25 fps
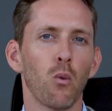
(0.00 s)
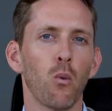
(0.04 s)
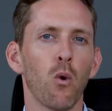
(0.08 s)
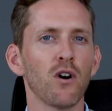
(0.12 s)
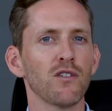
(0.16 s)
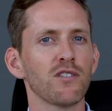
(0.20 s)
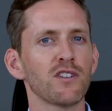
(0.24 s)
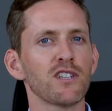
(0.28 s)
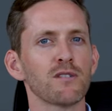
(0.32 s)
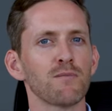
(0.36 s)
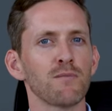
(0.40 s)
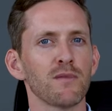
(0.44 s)

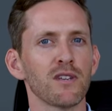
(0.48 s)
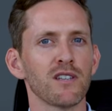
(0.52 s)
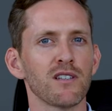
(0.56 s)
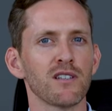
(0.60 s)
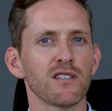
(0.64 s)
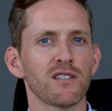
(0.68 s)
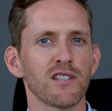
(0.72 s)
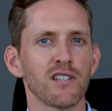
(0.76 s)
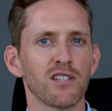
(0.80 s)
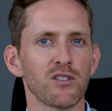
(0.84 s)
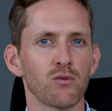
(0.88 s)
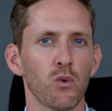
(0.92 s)
What this
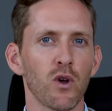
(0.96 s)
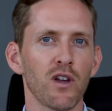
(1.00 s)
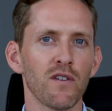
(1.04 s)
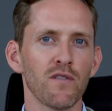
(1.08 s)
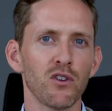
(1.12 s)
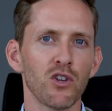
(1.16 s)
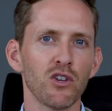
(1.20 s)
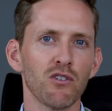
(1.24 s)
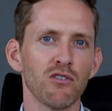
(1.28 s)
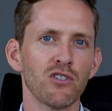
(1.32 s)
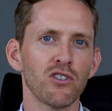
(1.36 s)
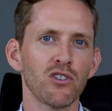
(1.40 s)
means is
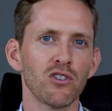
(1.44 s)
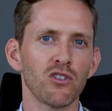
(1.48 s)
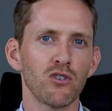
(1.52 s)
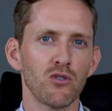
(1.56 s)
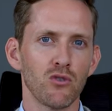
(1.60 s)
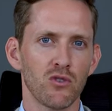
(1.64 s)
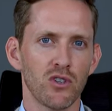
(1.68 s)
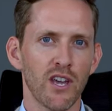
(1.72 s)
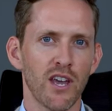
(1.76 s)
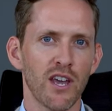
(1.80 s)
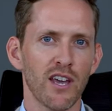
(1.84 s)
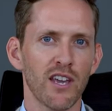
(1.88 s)
whether you're in
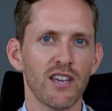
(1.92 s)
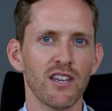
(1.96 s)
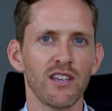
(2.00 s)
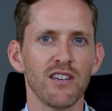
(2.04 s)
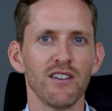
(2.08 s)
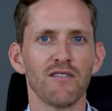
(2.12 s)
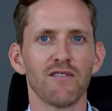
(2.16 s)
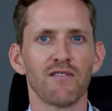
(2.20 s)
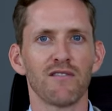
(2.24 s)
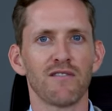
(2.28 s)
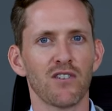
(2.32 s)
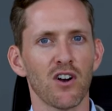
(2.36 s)
the
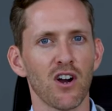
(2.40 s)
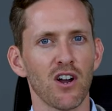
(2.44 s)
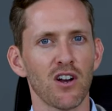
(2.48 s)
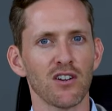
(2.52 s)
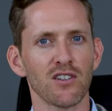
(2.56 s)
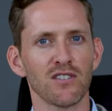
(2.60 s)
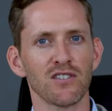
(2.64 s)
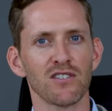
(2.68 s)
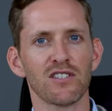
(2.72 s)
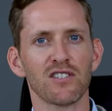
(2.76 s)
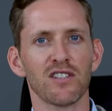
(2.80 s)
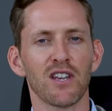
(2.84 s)
UK,
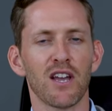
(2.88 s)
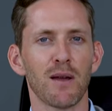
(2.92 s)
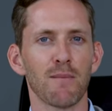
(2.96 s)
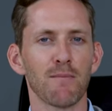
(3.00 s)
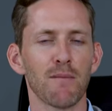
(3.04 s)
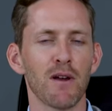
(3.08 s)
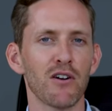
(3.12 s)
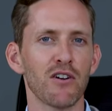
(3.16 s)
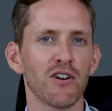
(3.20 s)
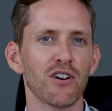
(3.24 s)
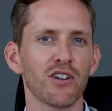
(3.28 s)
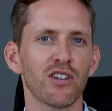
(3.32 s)
France,
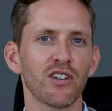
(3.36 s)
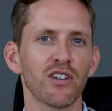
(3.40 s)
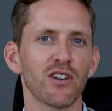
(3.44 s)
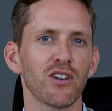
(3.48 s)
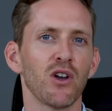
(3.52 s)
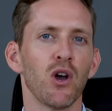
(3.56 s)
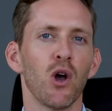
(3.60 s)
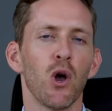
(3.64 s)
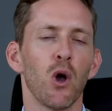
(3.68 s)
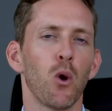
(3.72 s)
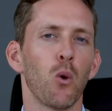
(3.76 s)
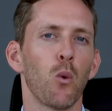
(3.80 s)

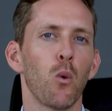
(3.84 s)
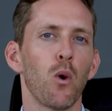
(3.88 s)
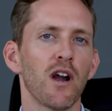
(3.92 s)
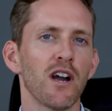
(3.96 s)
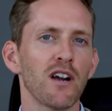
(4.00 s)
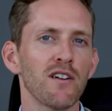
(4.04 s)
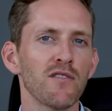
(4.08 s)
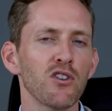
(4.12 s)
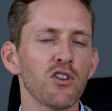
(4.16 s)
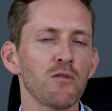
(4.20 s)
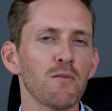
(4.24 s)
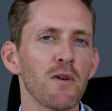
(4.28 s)
America,
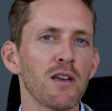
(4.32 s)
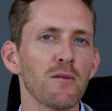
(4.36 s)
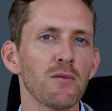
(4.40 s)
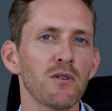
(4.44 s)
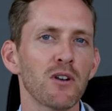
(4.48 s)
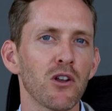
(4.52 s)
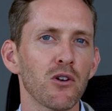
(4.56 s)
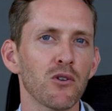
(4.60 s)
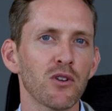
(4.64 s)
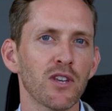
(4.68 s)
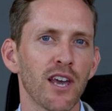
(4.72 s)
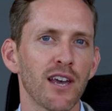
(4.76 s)
wherever you may
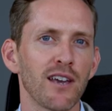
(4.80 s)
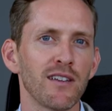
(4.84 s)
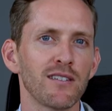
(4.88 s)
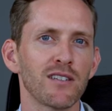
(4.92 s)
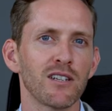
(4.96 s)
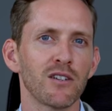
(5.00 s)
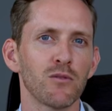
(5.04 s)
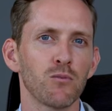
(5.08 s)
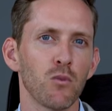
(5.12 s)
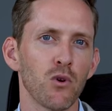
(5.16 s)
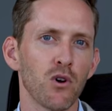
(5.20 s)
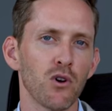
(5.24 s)
be
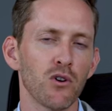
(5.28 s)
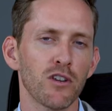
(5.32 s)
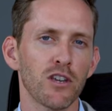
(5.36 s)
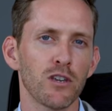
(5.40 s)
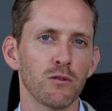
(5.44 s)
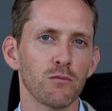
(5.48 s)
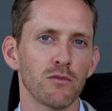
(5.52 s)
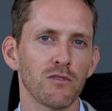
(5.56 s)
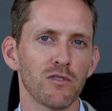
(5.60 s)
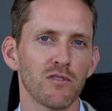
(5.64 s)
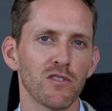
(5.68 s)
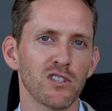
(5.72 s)
located and
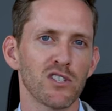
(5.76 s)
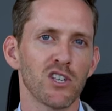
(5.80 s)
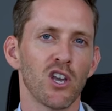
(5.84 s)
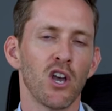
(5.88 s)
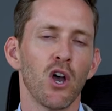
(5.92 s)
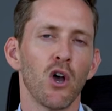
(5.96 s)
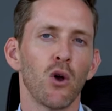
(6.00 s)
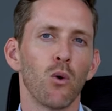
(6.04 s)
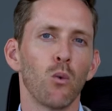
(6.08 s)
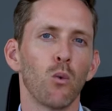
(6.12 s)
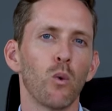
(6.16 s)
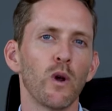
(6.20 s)
working with
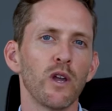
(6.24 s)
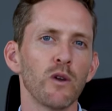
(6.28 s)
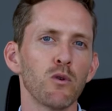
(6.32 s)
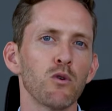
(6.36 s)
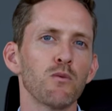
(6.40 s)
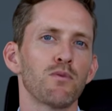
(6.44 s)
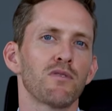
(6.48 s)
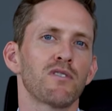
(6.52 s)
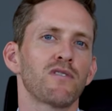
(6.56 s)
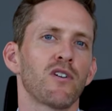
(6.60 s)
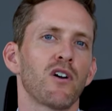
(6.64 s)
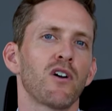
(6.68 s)
us, we
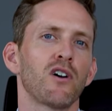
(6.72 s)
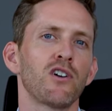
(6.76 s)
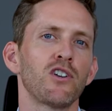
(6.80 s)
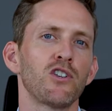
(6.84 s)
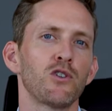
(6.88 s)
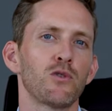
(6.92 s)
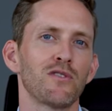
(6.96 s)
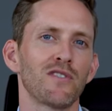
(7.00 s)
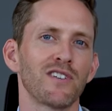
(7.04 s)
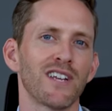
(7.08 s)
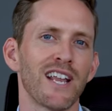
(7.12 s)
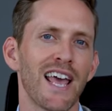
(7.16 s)
will
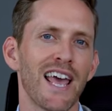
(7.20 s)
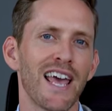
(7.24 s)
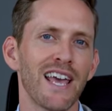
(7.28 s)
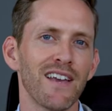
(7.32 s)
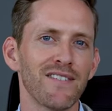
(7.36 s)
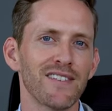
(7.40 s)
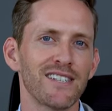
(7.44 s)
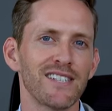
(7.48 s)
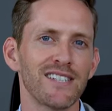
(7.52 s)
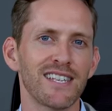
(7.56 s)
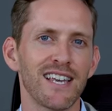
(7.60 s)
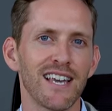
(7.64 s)
provide you with an
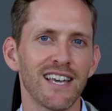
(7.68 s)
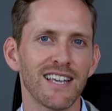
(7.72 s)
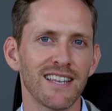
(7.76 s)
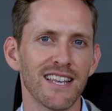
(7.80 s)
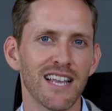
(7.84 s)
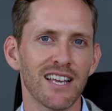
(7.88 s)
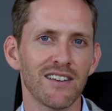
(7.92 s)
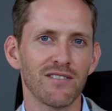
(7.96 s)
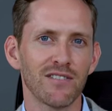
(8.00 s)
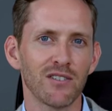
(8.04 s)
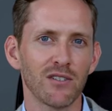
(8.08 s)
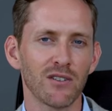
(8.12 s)
FCA
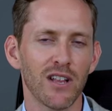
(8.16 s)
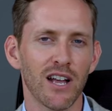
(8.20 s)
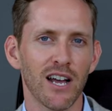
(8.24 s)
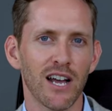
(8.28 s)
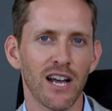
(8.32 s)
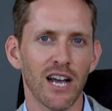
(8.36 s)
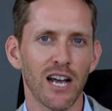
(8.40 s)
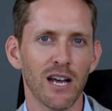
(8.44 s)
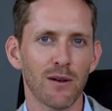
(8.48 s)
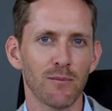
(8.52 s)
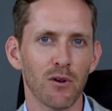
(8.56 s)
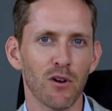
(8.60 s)
level
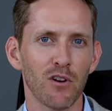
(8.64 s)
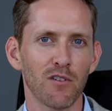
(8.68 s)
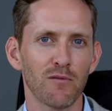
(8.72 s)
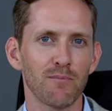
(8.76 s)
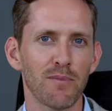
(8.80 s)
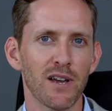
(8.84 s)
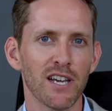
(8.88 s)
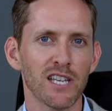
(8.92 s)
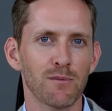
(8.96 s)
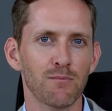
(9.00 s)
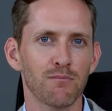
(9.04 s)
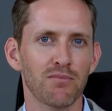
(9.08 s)

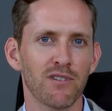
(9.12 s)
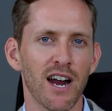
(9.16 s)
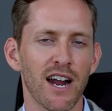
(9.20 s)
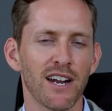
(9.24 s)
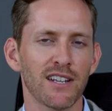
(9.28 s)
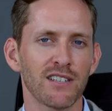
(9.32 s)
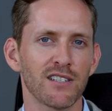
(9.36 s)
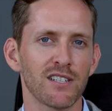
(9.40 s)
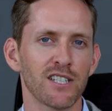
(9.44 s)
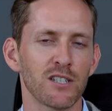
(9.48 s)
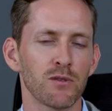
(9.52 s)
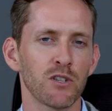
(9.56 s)
of best
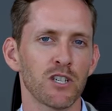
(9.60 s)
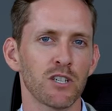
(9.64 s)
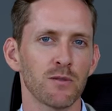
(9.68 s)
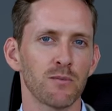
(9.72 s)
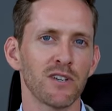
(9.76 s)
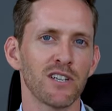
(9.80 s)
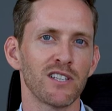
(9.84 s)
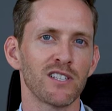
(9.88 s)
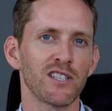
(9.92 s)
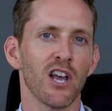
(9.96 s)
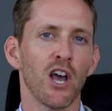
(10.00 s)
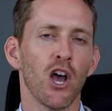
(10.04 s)
practice,
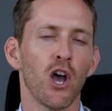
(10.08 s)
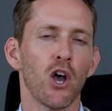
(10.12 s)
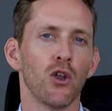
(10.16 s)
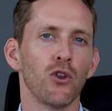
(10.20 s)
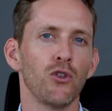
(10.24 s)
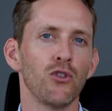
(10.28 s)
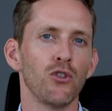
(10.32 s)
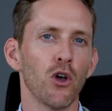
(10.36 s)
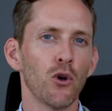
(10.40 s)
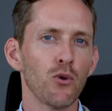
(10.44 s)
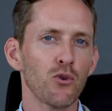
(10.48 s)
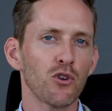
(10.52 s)
which means
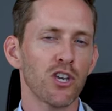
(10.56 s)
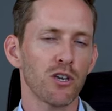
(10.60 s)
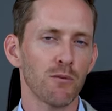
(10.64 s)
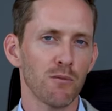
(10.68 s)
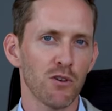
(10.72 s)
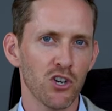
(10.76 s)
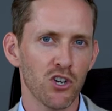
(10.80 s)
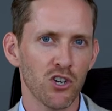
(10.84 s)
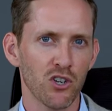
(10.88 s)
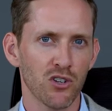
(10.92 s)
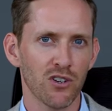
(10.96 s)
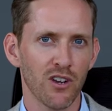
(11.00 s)
no
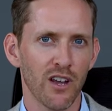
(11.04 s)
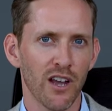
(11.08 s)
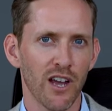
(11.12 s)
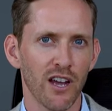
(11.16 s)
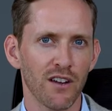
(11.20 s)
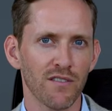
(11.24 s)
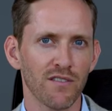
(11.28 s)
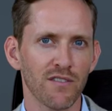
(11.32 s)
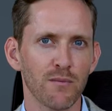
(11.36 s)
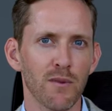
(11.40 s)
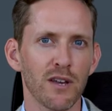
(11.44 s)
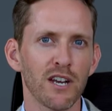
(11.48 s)
commission
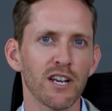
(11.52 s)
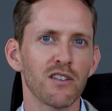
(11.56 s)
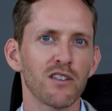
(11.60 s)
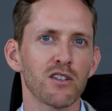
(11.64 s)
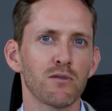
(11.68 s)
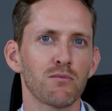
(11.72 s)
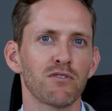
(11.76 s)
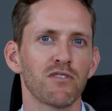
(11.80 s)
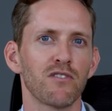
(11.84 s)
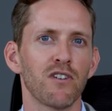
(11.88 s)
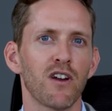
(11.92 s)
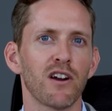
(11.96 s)
from any
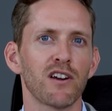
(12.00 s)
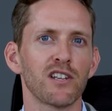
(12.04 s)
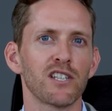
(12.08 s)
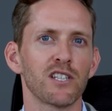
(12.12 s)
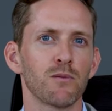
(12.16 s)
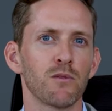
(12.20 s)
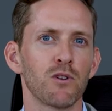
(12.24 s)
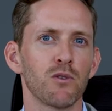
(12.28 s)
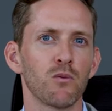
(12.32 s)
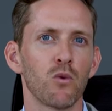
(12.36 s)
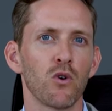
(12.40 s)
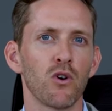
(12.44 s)
of the
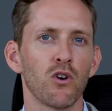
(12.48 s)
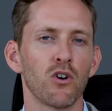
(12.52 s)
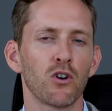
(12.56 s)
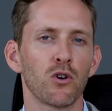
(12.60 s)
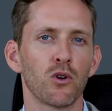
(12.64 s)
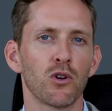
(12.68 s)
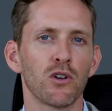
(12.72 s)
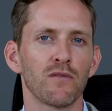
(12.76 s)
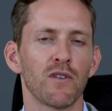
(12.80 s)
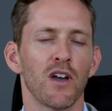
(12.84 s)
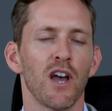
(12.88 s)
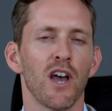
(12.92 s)
providers that we
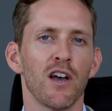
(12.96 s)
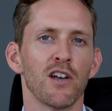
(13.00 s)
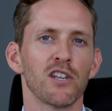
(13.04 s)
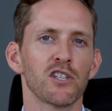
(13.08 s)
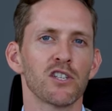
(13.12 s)
work with.